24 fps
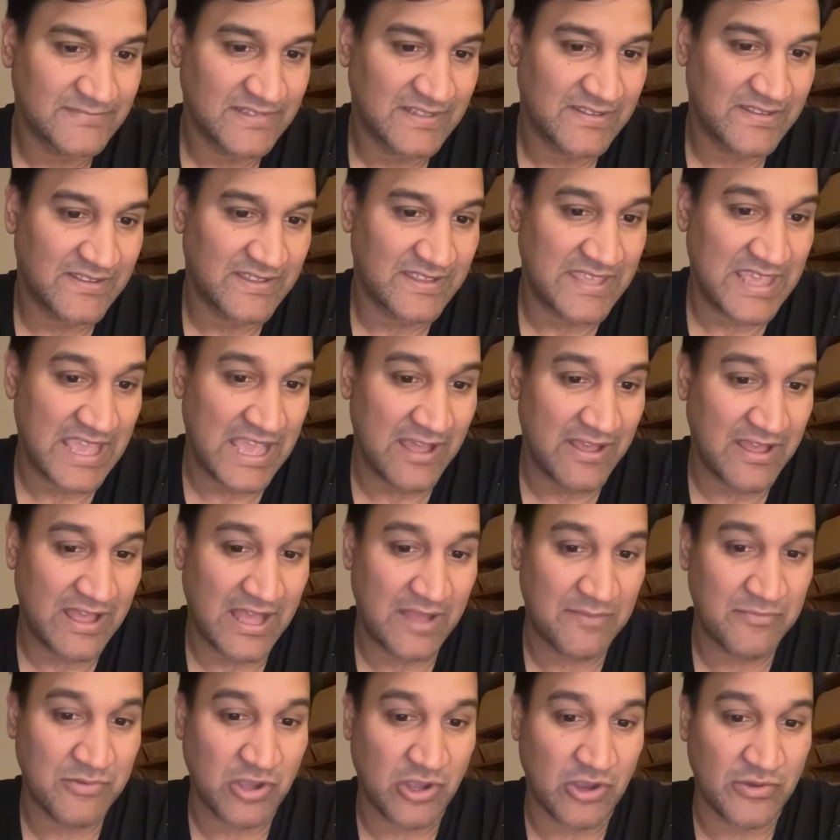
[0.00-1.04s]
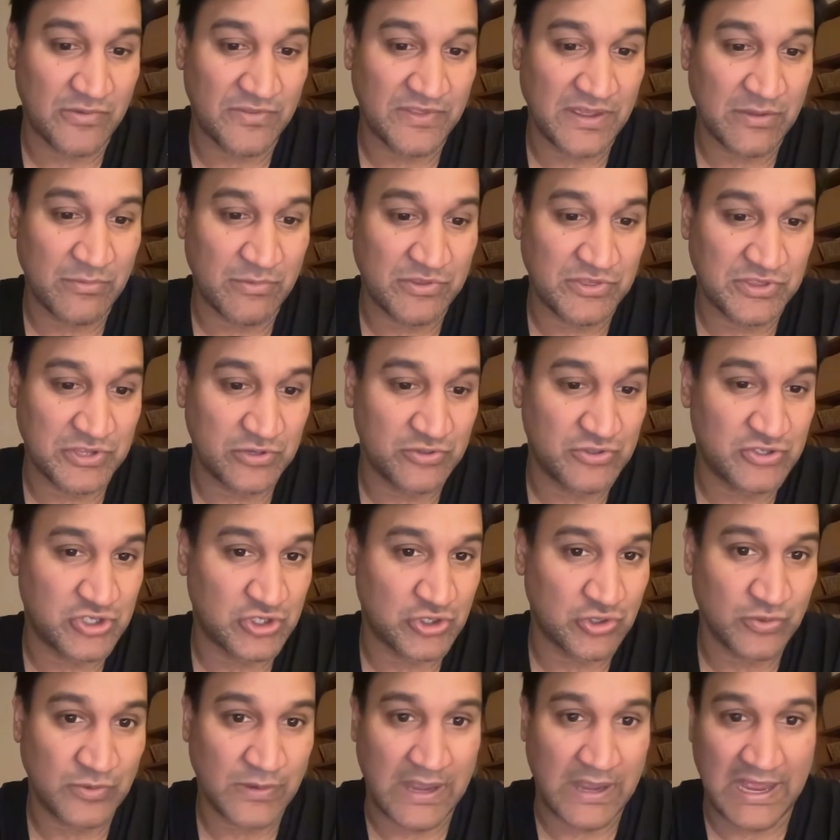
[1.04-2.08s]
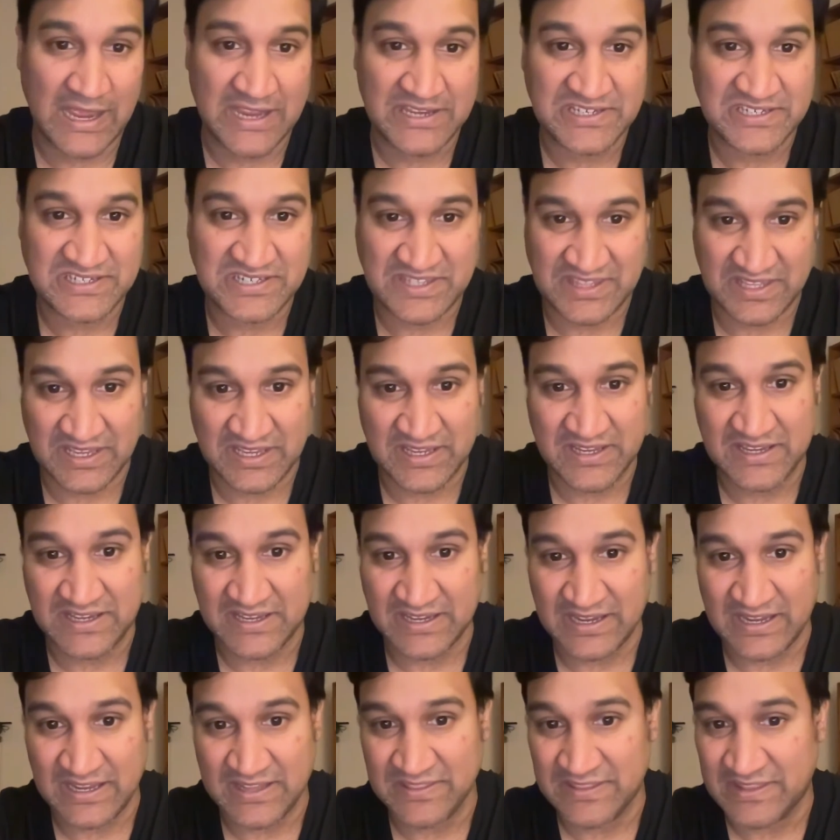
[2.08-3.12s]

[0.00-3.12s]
Yeah, I'm going there with you too. I just think the